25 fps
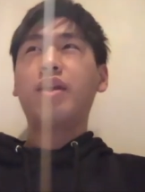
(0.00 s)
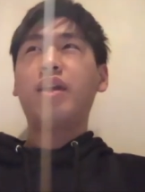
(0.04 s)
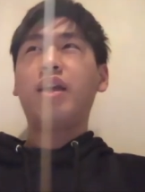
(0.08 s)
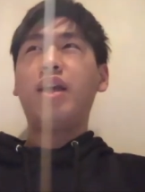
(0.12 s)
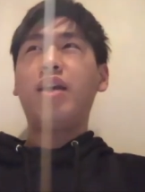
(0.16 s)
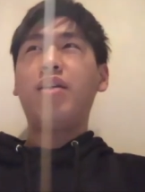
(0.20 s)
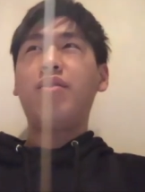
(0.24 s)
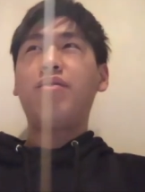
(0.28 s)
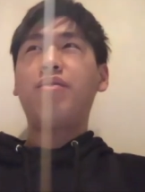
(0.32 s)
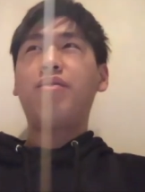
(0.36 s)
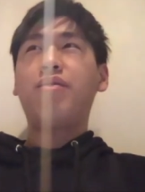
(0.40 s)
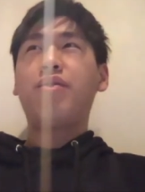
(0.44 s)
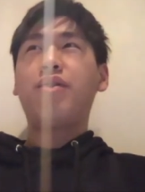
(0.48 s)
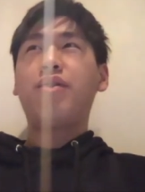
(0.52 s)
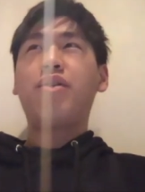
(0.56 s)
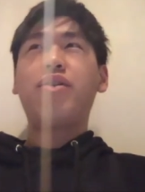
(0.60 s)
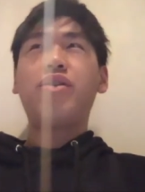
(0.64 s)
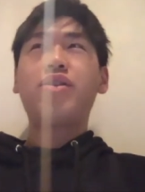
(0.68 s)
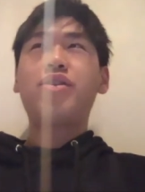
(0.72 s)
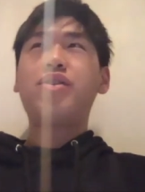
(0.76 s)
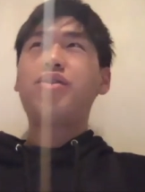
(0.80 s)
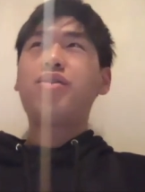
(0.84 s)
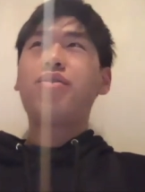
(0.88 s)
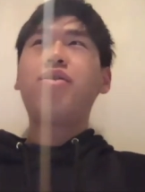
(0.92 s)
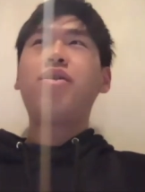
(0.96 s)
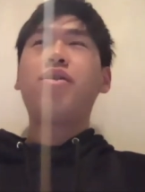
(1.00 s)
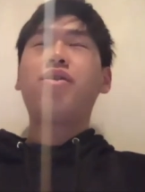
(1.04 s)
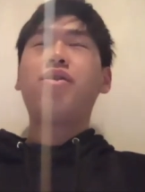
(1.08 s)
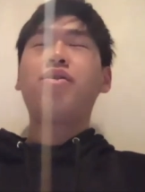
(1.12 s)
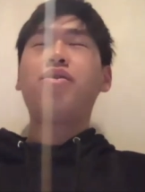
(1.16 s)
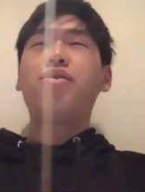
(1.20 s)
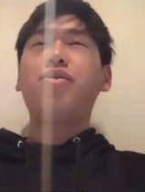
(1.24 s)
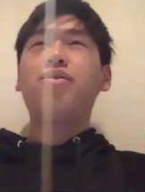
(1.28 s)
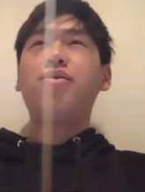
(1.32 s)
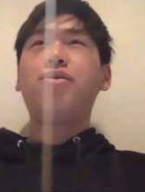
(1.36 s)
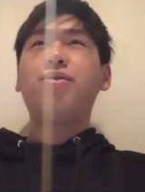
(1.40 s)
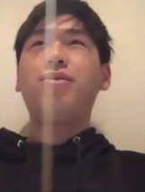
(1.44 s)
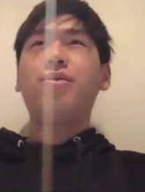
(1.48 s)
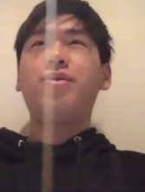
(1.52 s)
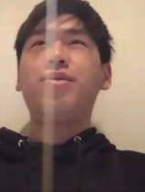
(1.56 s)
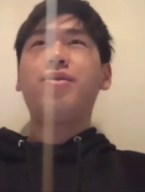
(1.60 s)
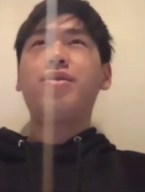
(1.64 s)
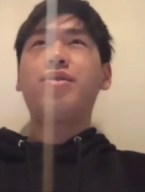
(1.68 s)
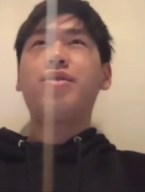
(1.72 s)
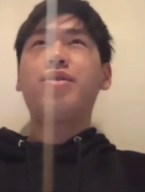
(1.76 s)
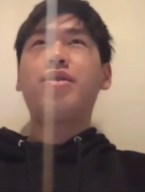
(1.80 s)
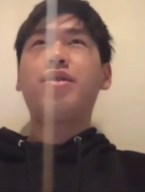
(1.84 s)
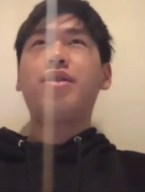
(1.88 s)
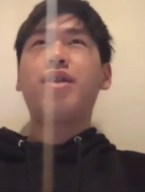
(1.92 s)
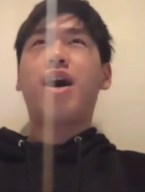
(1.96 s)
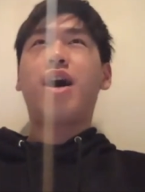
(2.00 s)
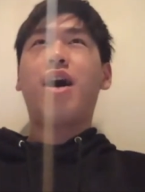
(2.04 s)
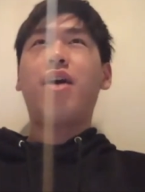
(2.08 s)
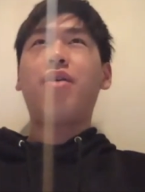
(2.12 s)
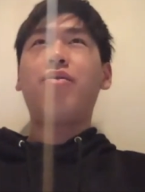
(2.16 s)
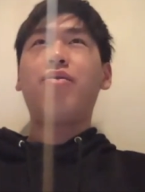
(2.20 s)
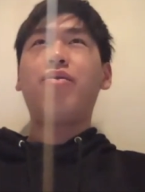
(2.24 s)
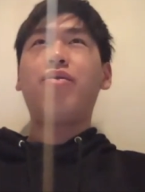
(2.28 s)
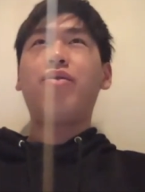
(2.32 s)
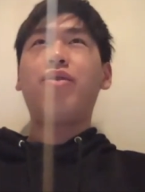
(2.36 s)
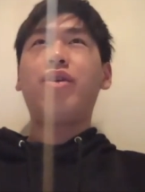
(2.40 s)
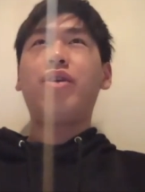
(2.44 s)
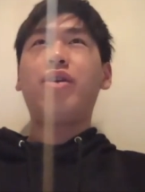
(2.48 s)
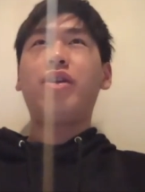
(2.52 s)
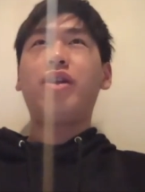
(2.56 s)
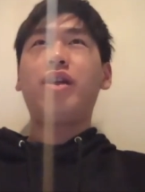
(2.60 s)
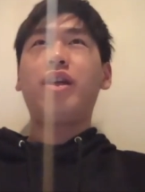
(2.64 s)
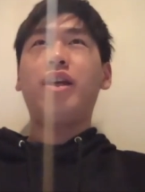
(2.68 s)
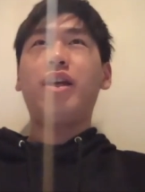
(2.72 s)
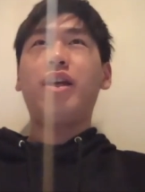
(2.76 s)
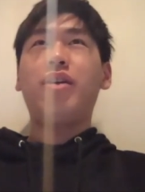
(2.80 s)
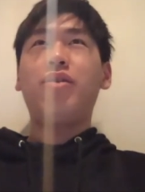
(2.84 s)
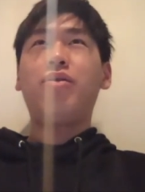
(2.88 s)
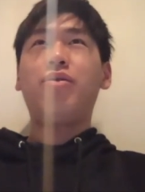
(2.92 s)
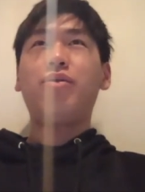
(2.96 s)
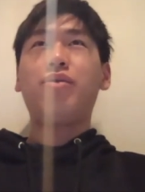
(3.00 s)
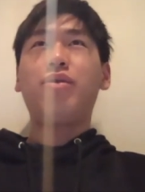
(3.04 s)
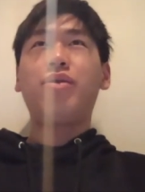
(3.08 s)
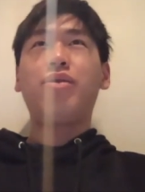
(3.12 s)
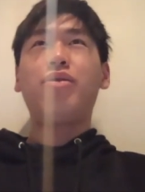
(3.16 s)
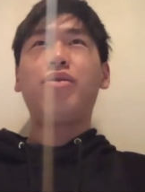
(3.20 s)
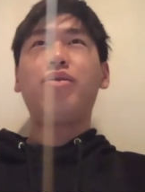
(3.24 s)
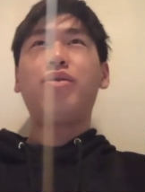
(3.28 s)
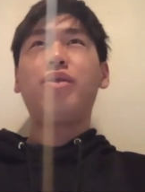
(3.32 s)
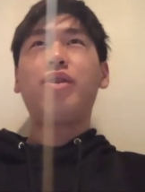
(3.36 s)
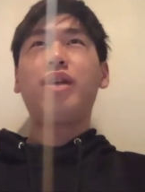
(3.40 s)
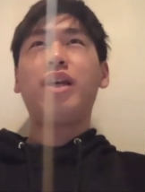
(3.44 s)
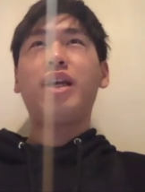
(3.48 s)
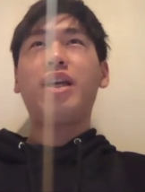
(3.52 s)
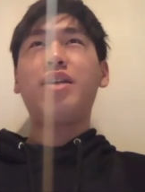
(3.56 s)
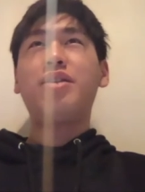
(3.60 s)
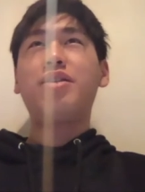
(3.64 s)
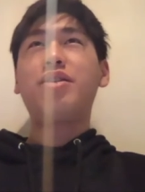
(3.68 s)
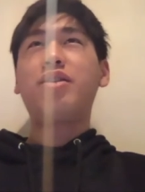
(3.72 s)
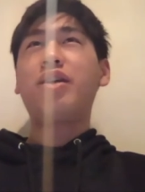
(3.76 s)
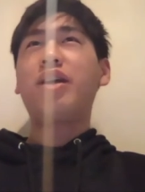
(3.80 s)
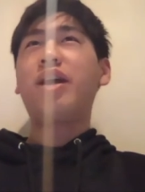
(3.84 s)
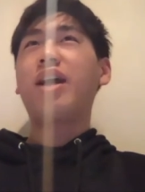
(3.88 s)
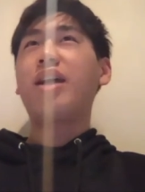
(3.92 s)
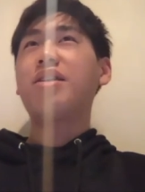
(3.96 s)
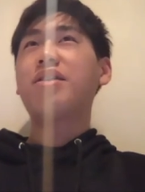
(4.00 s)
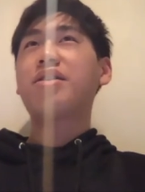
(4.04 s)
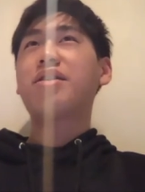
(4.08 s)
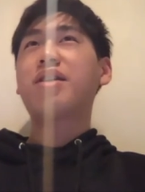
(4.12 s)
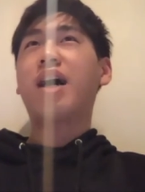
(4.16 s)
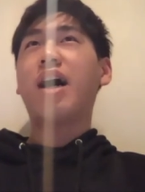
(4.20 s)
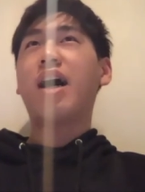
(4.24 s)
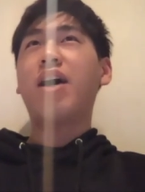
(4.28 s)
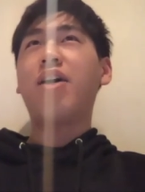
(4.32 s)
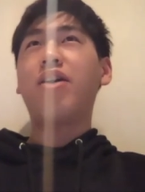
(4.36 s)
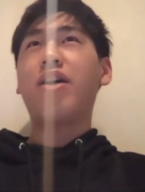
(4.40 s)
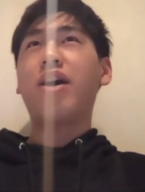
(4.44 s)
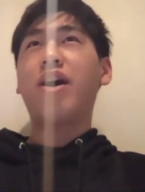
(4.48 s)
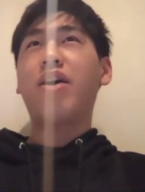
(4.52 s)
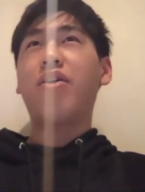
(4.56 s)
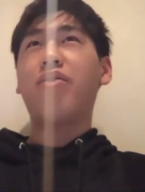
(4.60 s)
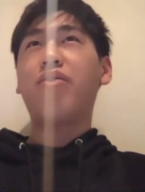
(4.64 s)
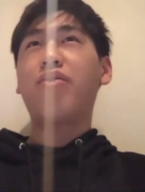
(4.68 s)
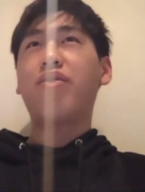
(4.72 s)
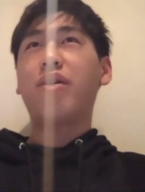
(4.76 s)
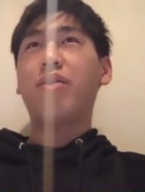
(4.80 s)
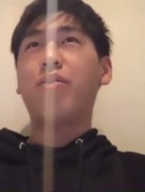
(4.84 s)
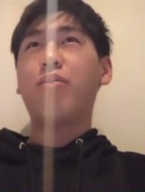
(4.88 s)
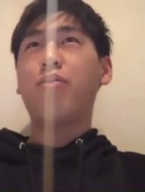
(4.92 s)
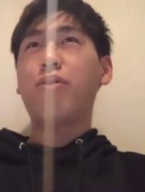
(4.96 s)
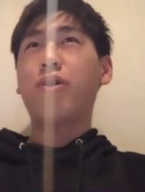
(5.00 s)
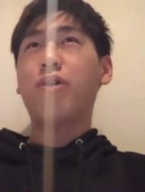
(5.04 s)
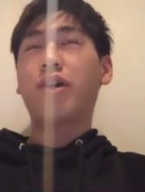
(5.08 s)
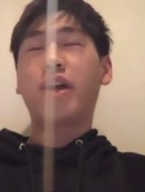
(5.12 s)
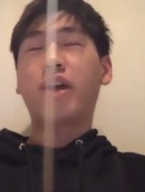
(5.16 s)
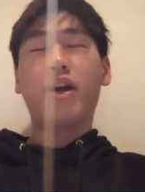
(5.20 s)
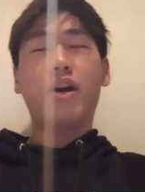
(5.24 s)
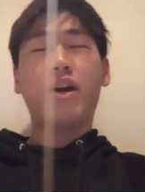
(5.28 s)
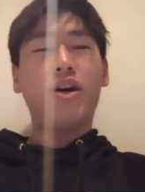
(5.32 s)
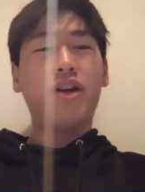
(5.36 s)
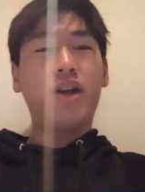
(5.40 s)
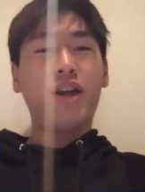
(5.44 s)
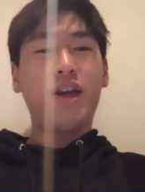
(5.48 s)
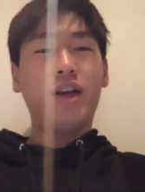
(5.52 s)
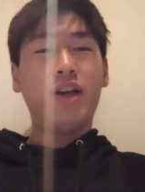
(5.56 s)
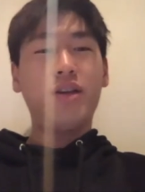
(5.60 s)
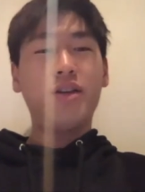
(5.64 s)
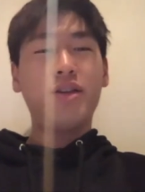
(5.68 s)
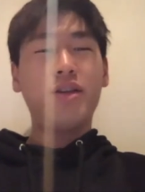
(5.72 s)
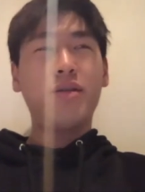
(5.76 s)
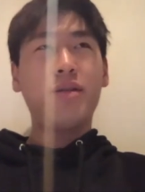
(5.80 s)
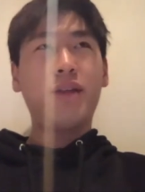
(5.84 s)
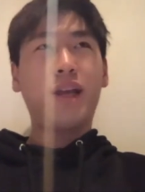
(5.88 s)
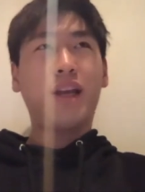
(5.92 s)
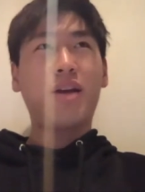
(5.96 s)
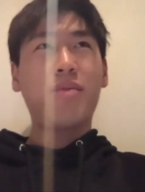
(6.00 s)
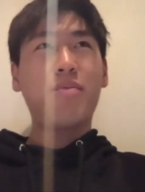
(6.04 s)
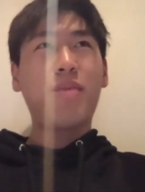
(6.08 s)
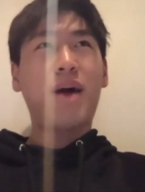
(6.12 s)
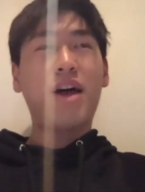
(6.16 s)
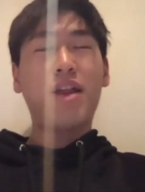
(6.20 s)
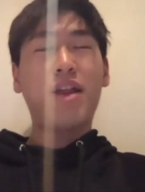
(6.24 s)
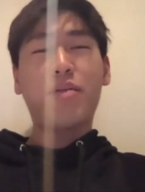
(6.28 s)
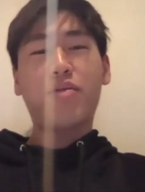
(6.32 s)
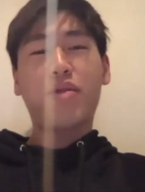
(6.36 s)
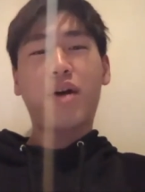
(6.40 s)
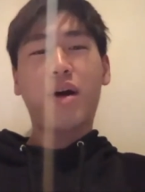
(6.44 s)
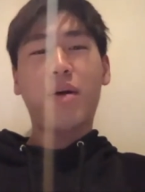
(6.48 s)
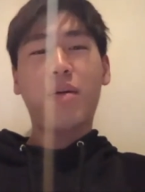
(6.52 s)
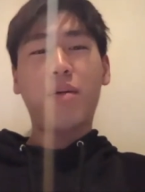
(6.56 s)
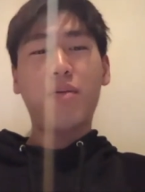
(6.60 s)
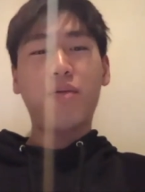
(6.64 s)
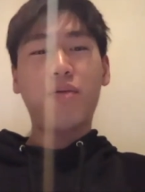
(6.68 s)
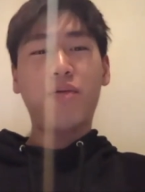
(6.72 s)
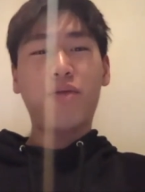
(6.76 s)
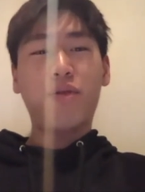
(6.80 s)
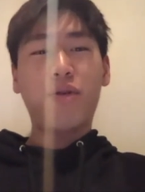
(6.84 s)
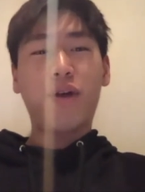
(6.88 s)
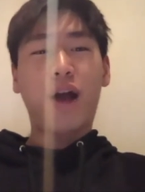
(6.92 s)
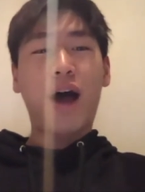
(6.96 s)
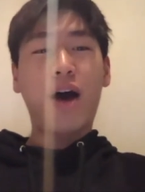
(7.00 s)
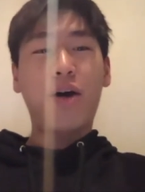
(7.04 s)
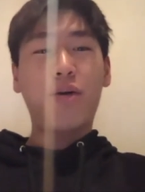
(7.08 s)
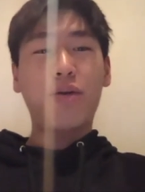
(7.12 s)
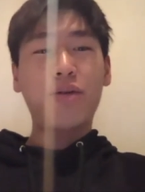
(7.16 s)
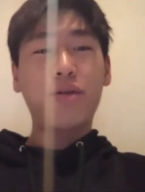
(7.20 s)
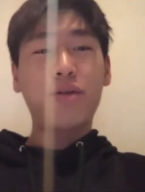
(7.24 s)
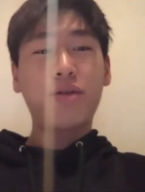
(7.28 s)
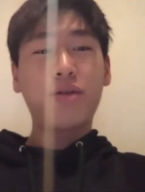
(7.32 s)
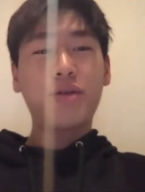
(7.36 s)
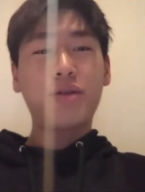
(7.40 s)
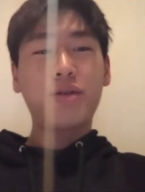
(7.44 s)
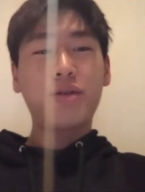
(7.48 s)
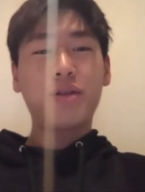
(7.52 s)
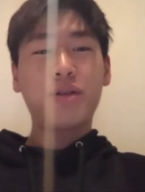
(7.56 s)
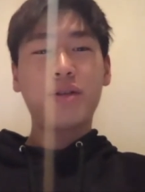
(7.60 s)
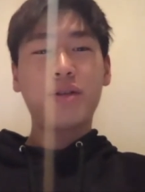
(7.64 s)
if you're a student who's not really who who easily gets tired out from working on a like a math problem for hours